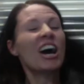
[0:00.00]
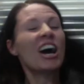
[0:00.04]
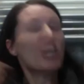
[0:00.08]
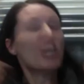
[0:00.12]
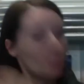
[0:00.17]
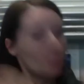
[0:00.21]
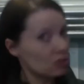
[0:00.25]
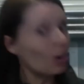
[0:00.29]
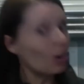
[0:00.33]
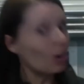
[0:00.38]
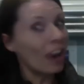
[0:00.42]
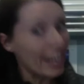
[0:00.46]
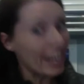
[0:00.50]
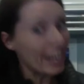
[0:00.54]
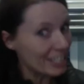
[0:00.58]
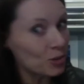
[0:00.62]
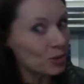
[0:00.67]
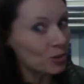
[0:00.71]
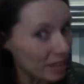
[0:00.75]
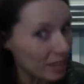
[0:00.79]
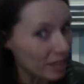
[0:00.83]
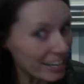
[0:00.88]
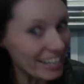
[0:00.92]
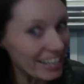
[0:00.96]
trying
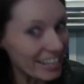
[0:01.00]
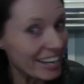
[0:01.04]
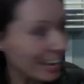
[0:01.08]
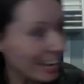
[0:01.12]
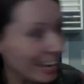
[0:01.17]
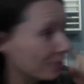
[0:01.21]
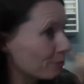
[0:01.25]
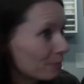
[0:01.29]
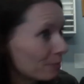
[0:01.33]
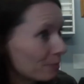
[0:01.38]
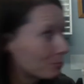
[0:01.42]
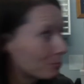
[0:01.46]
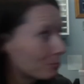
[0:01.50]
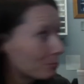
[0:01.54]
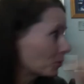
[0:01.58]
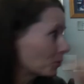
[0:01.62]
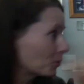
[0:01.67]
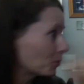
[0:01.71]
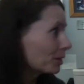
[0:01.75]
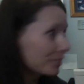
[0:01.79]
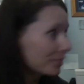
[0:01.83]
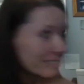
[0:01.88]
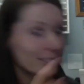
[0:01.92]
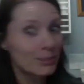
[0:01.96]
to read and remember
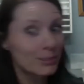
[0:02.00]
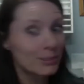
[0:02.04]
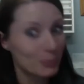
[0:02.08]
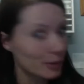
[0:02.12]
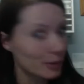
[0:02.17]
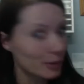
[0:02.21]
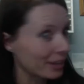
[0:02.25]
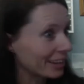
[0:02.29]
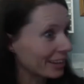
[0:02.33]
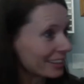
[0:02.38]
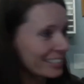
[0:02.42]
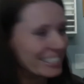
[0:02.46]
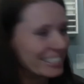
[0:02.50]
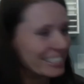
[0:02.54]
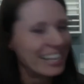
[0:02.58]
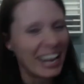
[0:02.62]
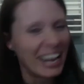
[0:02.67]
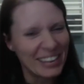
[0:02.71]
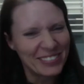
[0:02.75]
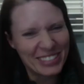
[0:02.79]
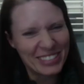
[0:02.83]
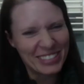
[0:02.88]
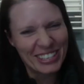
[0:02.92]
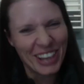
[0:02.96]
words as well at the
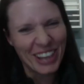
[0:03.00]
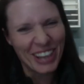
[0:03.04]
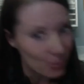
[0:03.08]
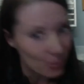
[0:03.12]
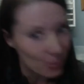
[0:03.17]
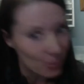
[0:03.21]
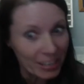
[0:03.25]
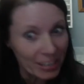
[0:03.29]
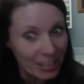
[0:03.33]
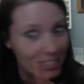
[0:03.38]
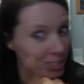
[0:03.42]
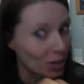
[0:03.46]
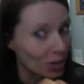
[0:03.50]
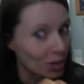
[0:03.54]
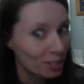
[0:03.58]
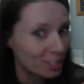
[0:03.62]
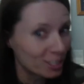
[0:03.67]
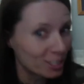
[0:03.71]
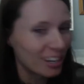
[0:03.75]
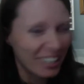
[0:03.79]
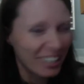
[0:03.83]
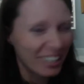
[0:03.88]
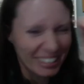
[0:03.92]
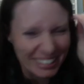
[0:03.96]
same time, read song
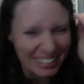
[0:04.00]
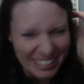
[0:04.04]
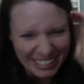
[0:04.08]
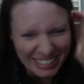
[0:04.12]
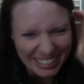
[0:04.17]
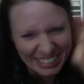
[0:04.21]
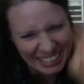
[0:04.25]
titles.